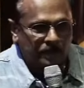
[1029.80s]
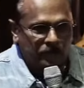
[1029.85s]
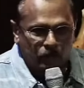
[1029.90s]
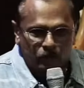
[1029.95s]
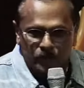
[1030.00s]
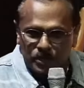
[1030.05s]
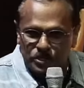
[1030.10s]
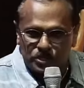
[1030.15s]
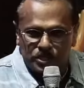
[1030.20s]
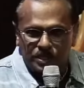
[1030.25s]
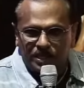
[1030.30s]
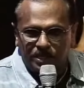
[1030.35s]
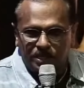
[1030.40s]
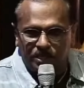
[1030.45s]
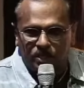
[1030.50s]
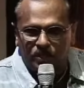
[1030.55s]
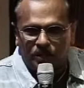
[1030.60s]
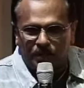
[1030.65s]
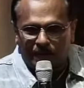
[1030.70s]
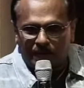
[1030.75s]
We sing, you
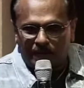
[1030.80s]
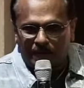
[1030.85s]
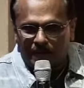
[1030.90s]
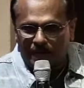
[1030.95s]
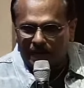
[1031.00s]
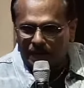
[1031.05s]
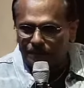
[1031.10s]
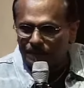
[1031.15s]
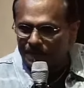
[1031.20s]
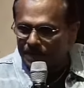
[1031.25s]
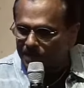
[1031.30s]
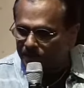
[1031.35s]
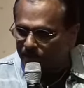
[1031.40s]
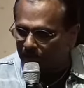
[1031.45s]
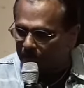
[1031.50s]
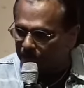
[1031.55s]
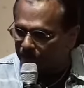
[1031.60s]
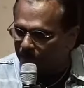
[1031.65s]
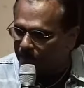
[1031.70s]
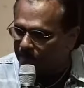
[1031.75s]
know, I believe,
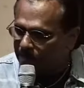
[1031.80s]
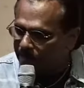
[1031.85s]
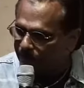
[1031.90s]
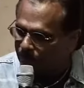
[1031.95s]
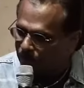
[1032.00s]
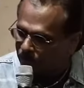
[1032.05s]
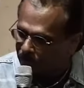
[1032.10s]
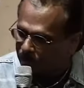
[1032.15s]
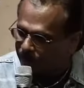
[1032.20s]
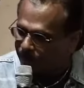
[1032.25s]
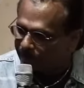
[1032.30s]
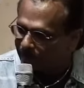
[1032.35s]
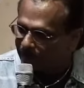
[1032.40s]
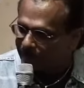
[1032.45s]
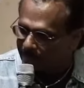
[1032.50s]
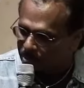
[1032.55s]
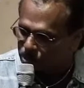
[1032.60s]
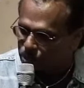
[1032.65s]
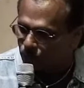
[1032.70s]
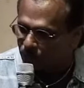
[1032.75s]
and all of that.
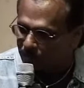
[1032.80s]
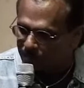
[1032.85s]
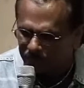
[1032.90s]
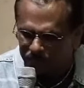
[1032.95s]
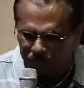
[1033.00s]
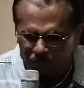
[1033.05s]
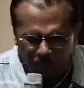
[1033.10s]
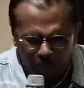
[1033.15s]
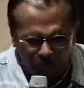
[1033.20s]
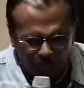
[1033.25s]
That's wonderful.